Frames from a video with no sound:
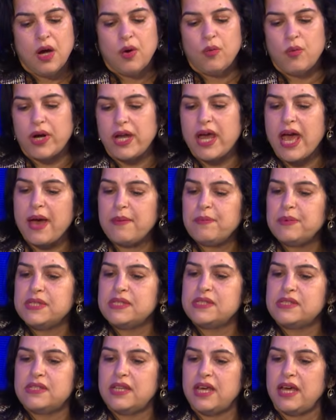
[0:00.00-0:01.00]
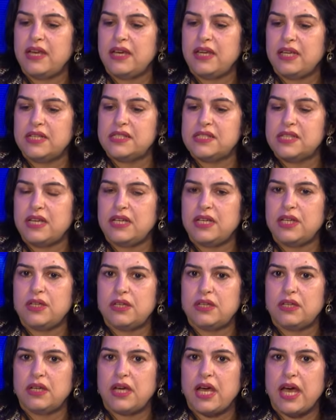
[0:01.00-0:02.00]
What happens then is that it
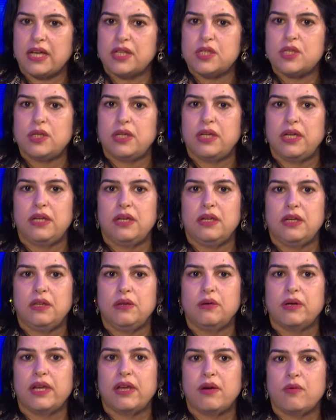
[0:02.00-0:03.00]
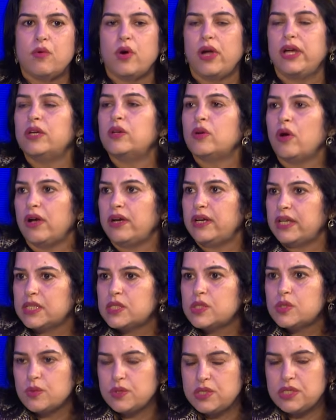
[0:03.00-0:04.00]
actually, you can avoid
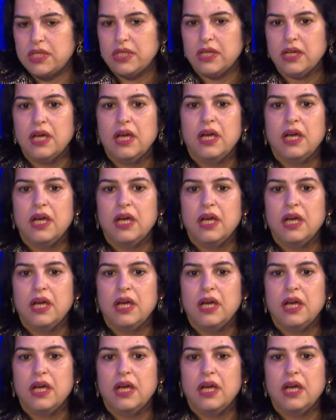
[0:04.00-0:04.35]
context switching.